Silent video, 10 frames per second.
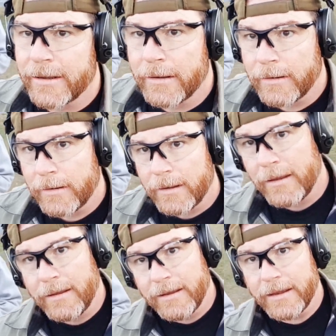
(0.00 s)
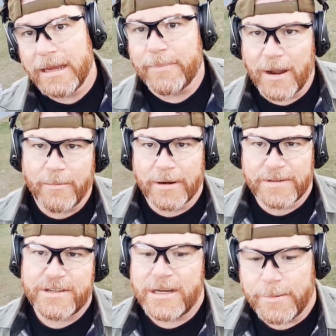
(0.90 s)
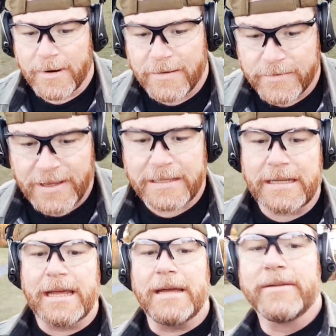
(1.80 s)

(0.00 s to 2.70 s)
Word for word: What up? He brought one of his cheap rifles out today.